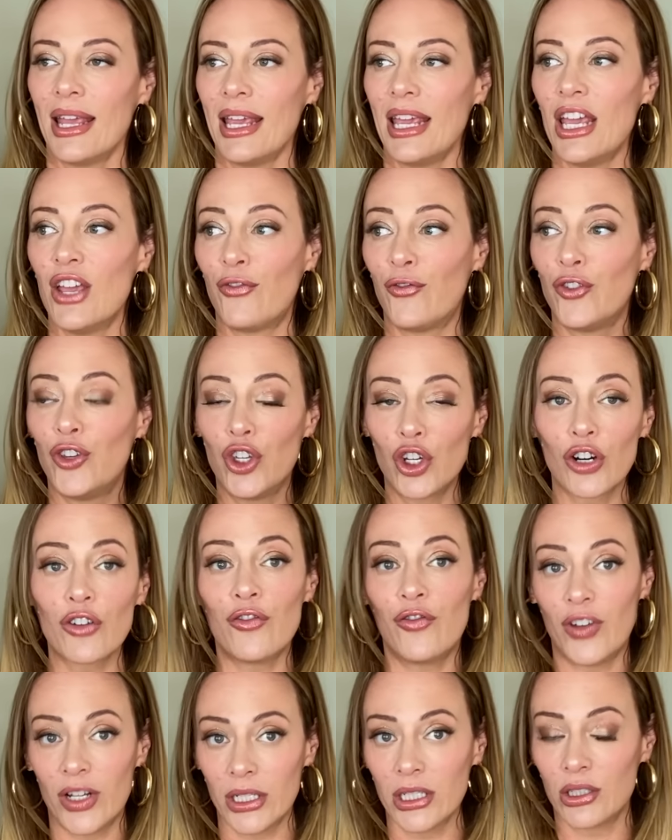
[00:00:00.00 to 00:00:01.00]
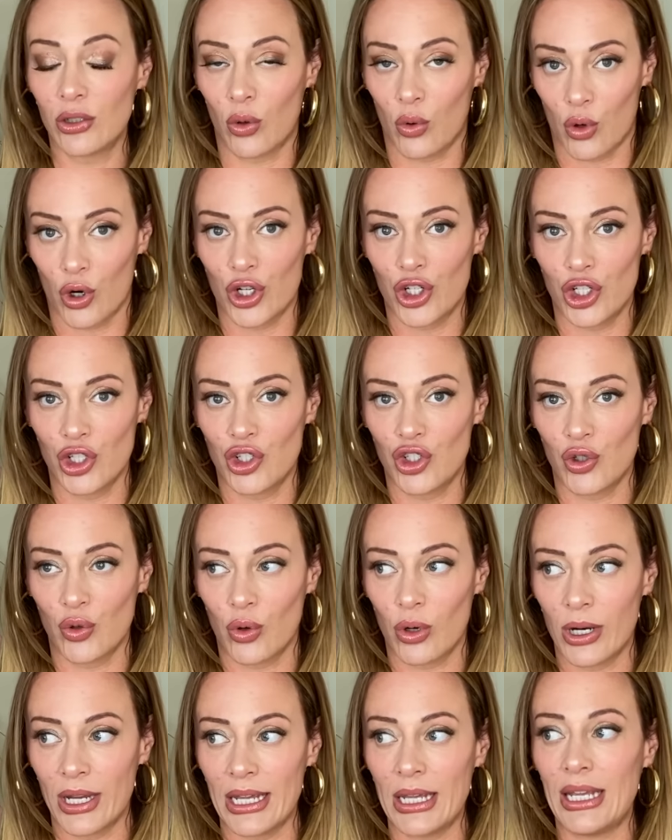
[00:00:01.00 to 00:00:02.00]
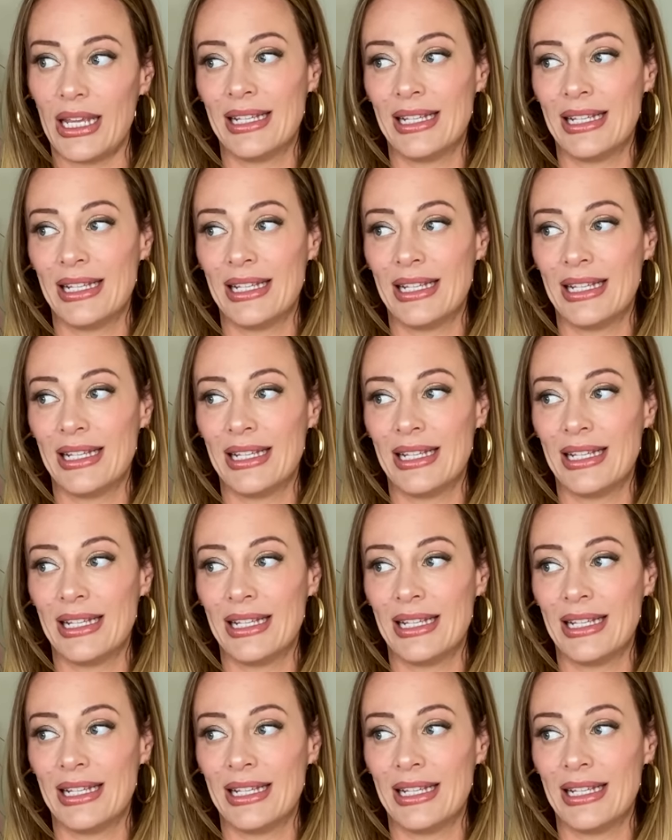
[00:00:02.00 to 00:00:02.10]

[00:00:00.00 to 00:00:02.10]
if your villain origin story